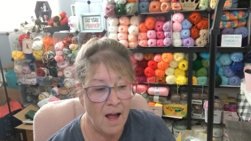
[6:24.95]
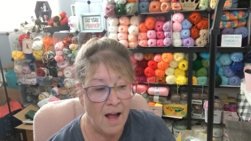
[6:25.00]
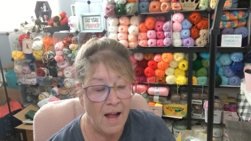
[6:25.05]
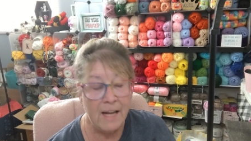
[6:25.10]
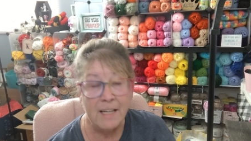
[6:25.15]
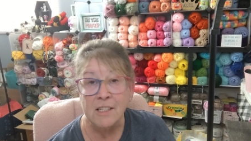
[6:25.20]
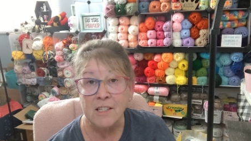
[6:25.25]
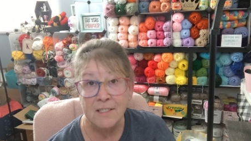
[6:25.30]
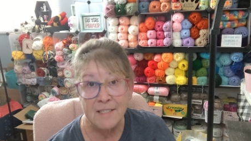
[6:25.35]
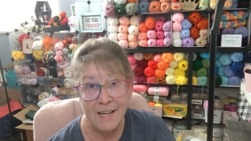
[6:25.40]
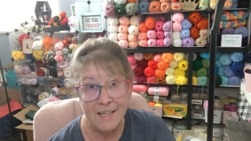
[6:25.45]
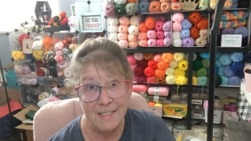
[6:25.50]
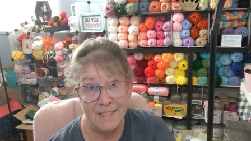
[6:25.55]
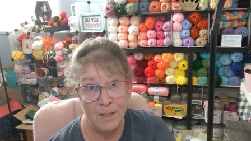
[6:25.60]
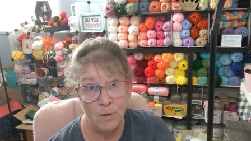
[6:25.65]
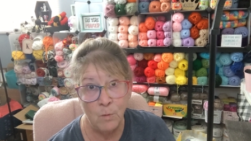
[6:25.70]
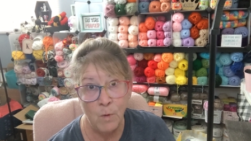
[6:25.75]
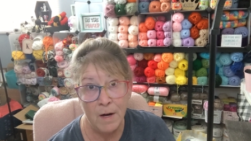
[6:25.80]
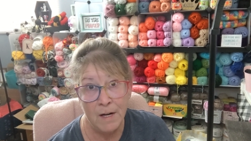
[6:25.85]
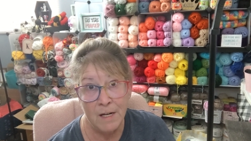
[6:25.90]
I Because I
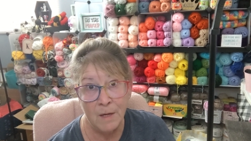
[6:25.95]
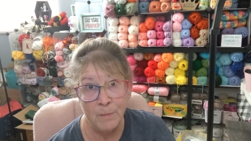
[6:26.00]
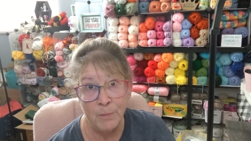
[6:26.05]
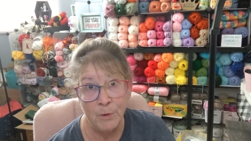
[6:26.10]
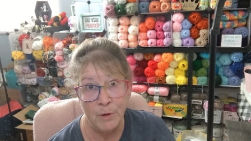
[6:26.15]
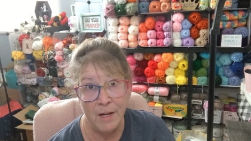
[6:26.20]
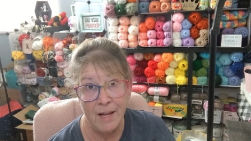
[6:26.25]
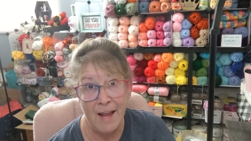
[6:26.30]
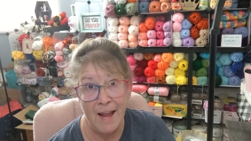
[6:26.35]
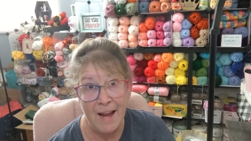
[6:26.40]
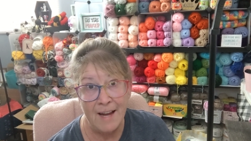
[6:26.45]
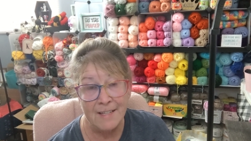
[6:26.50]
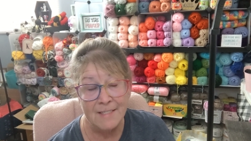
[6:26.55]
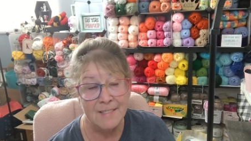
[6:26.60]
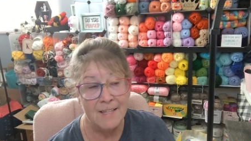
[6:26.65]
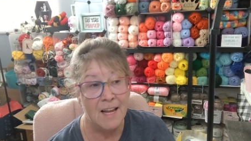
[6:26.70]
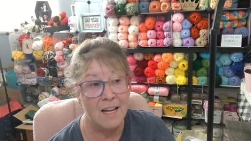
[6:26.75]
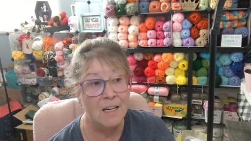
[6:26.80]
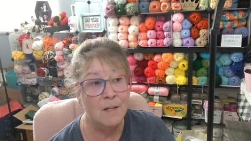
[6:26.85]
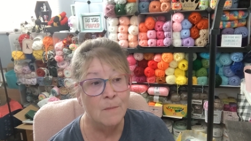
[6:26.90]
did wind up putting
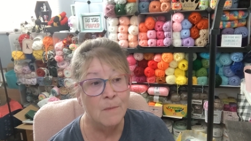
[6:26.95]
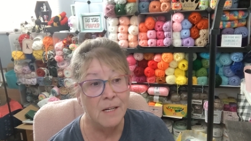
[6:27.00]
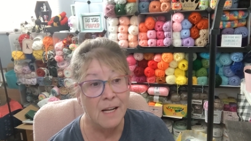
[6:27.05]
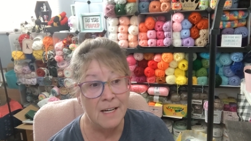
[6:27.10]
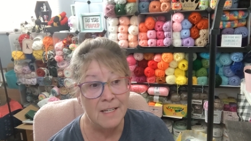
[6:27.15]
hats on them and